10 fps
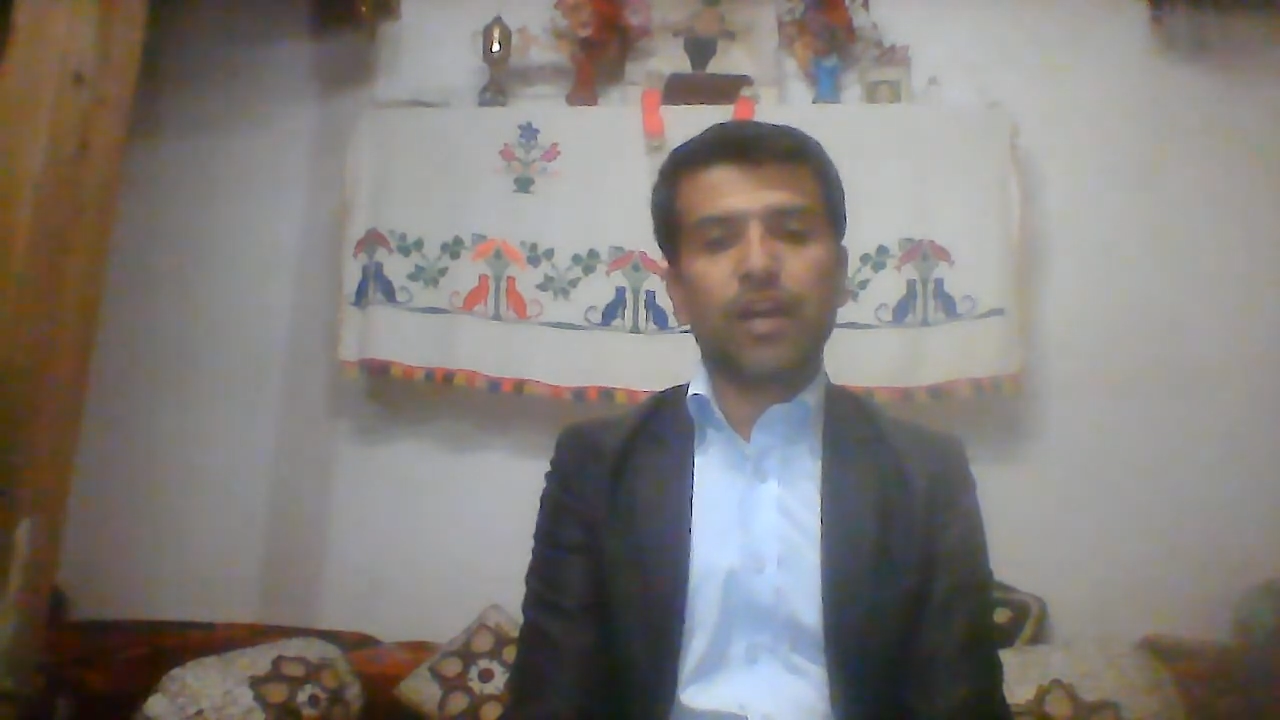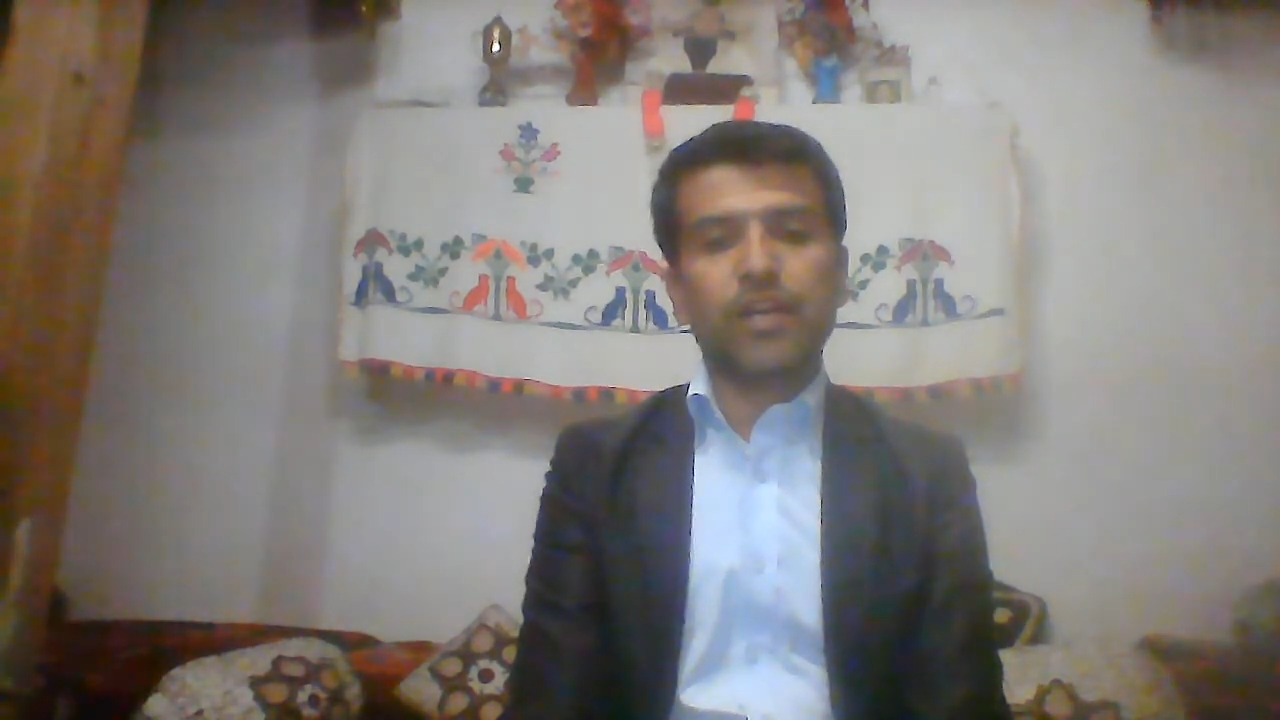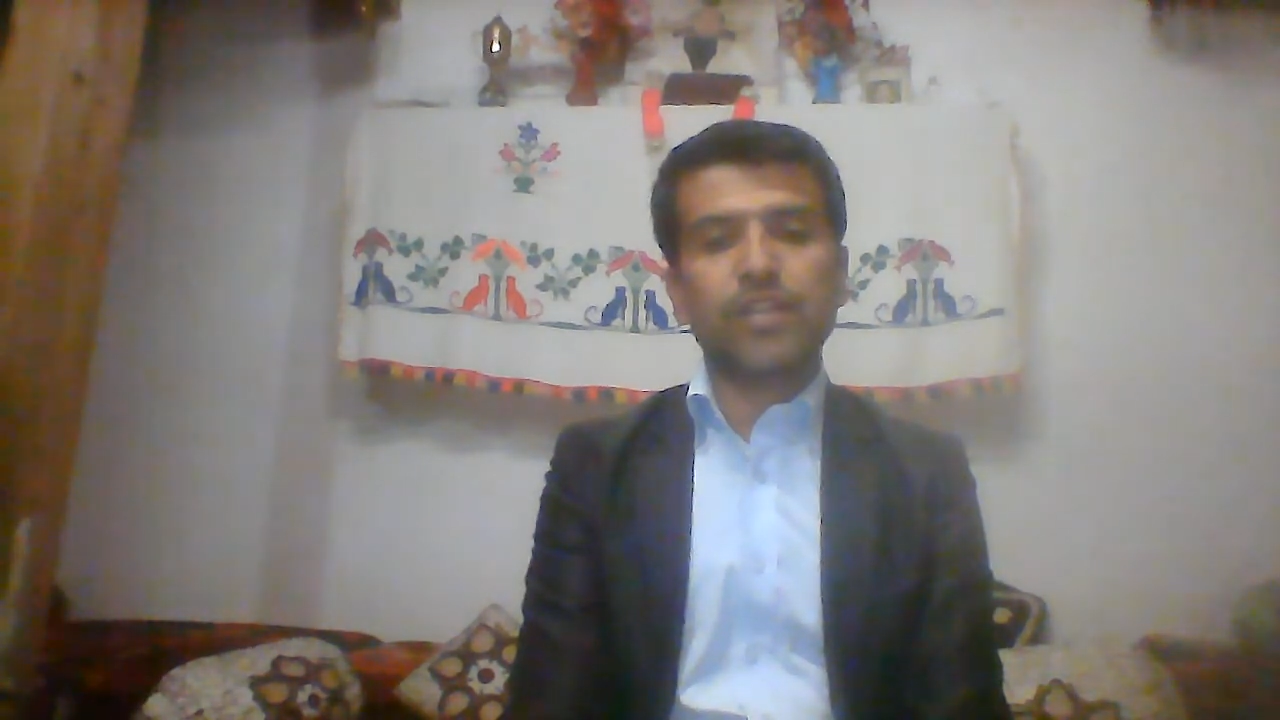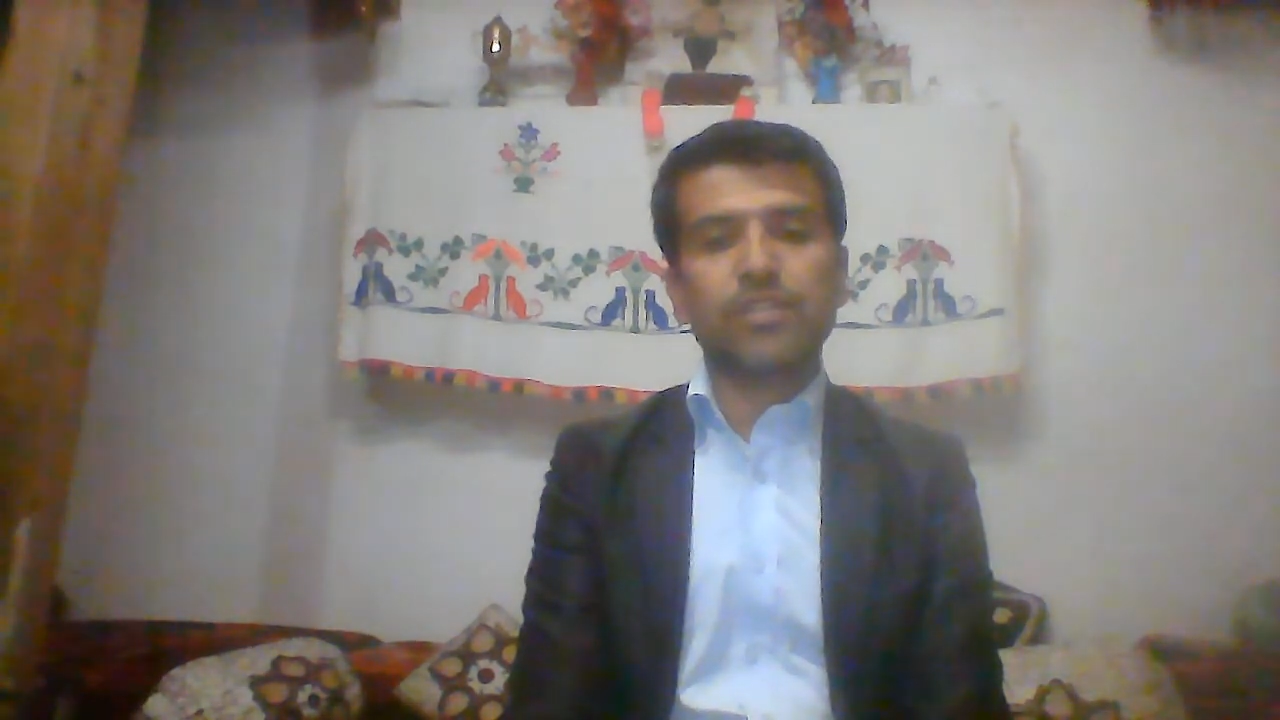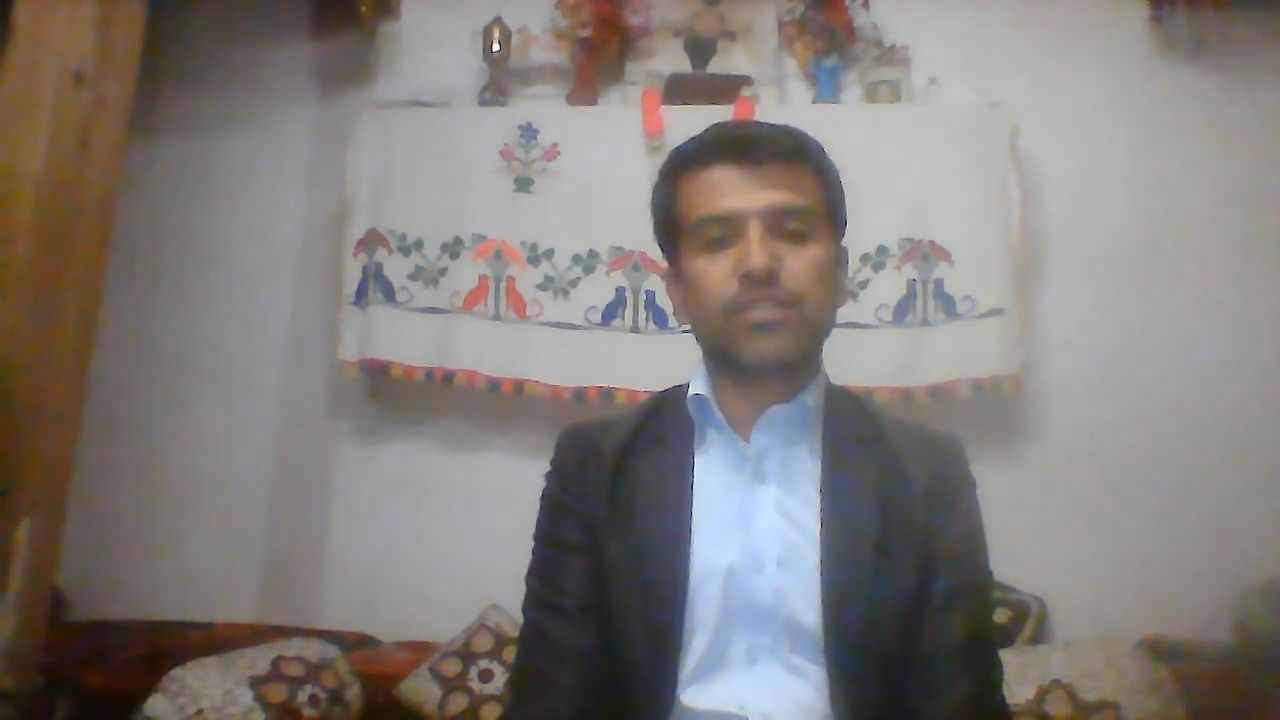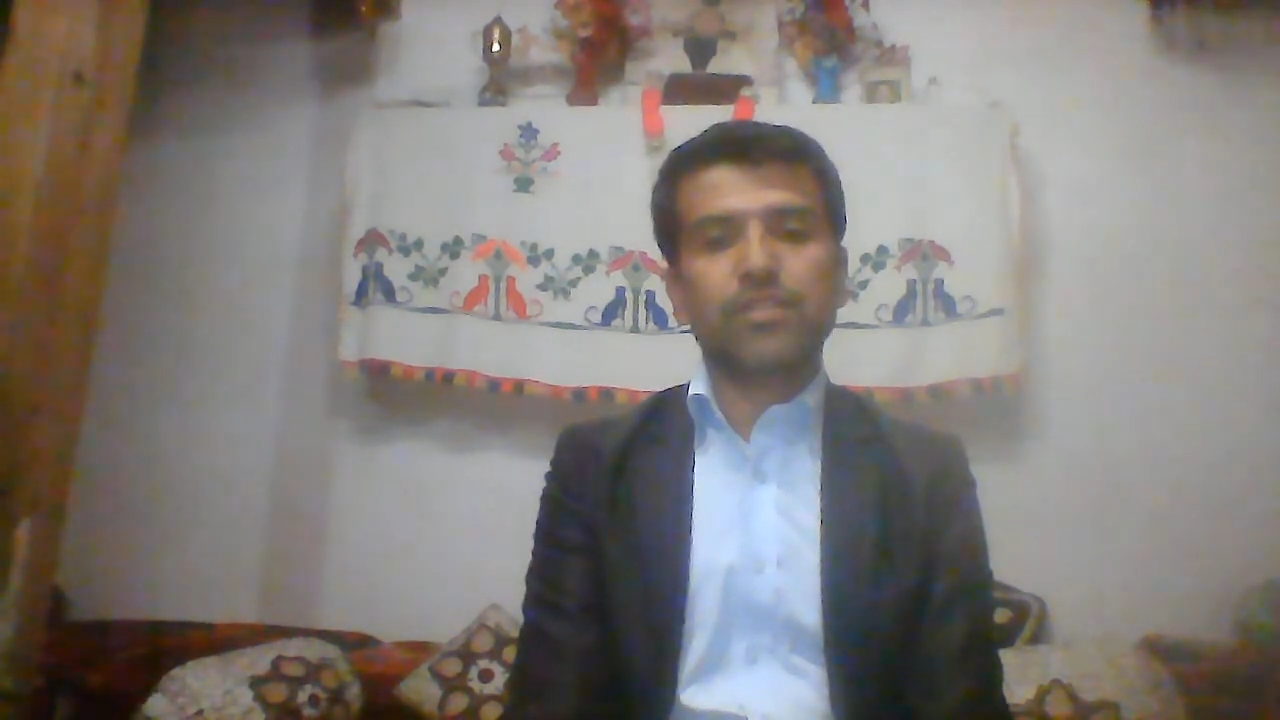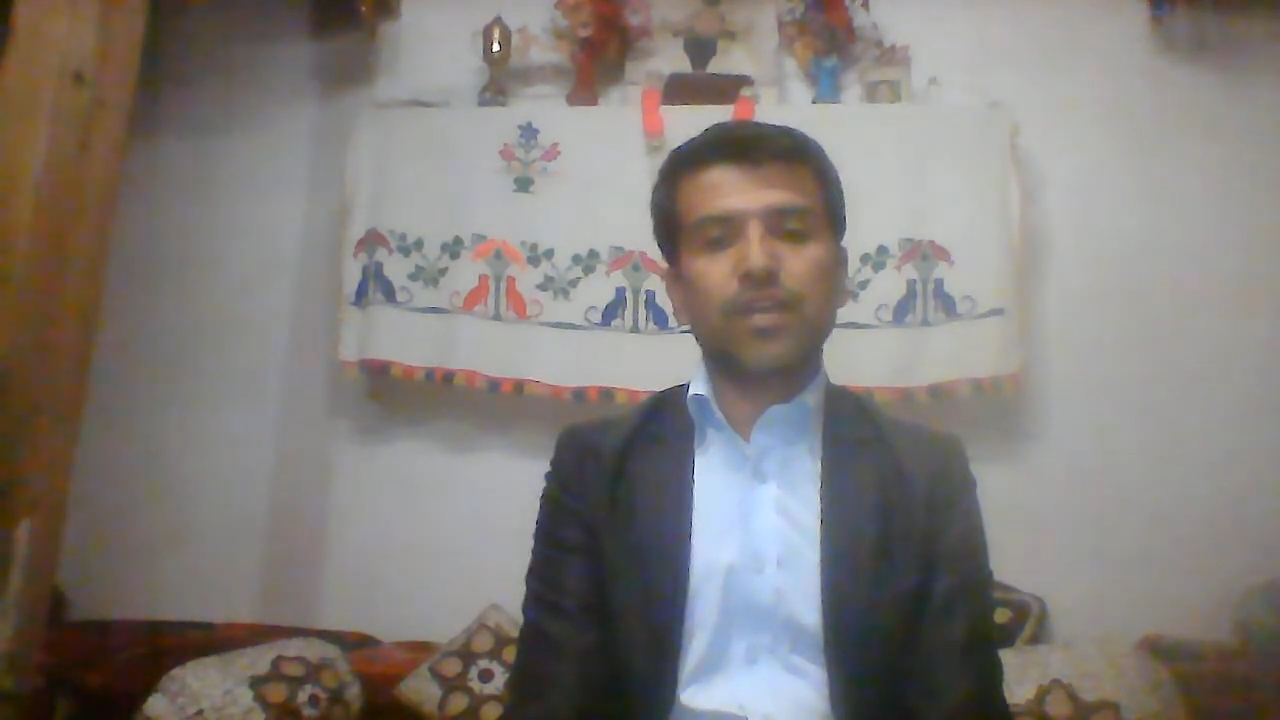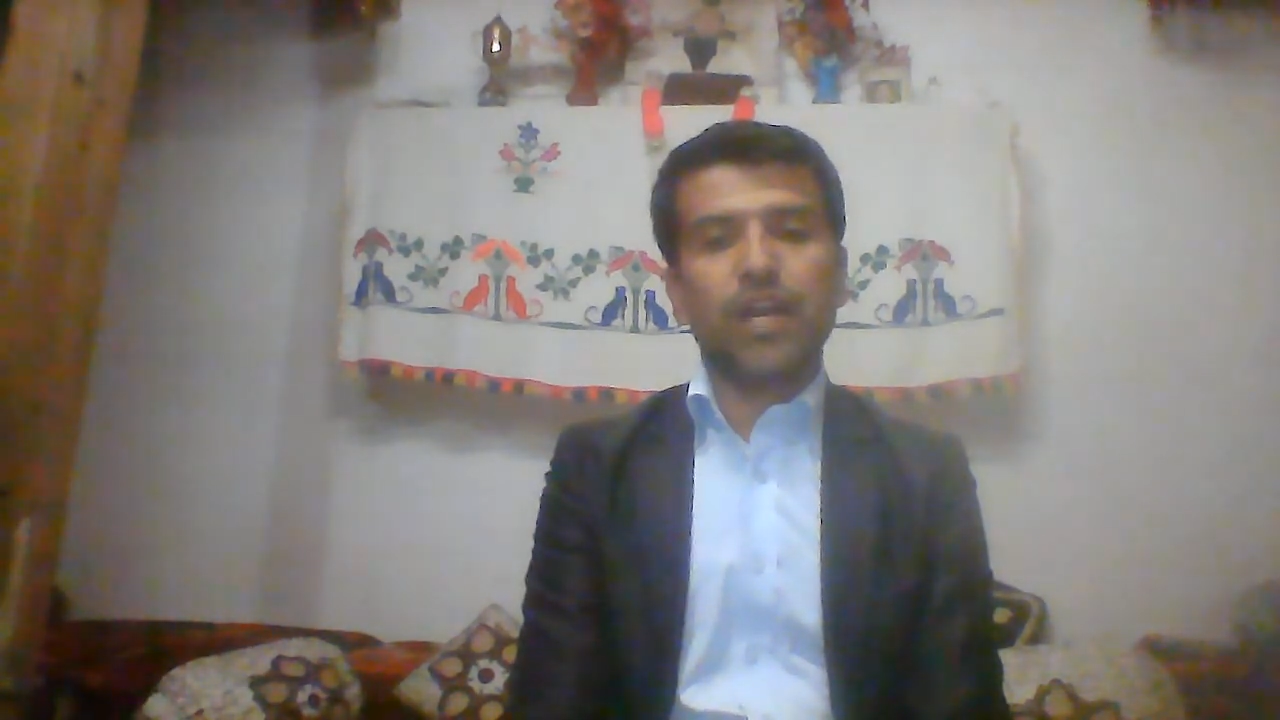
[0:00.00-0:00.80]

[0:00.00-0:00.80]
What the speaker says: ardent